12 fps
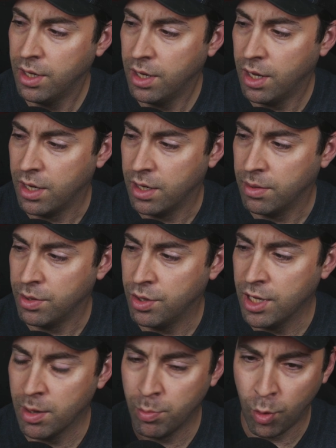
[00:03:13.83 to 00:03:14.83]
you
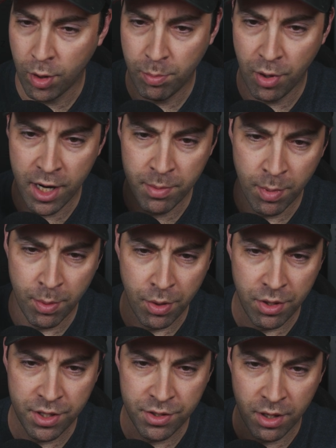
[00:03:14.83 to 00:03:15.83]
can get Bore Bright. But both of
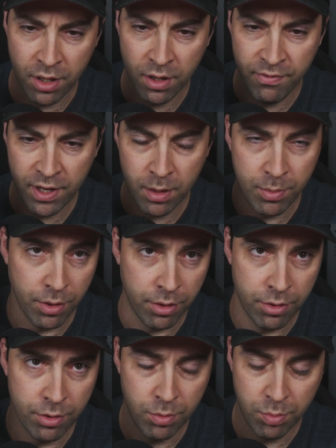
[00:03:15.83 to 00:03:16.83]
these are available
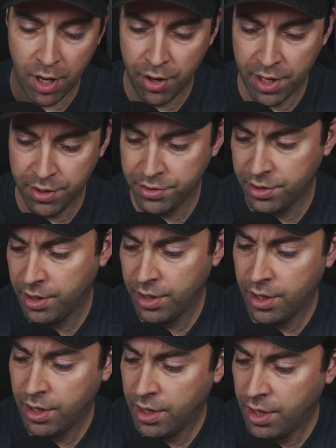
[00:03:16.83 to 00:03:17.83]
through Brownells
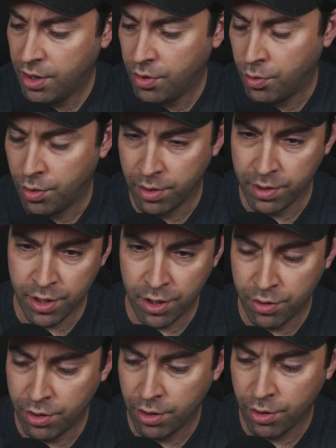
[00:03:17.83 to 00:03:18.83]
or,
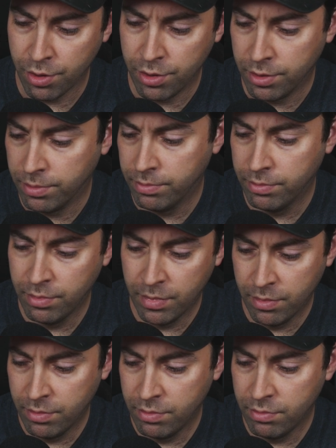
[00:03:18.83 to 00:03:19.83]
your local,
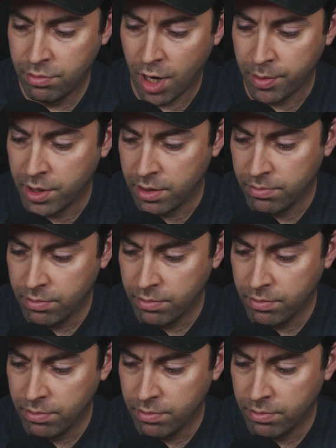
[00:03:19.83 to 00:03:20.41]
probably,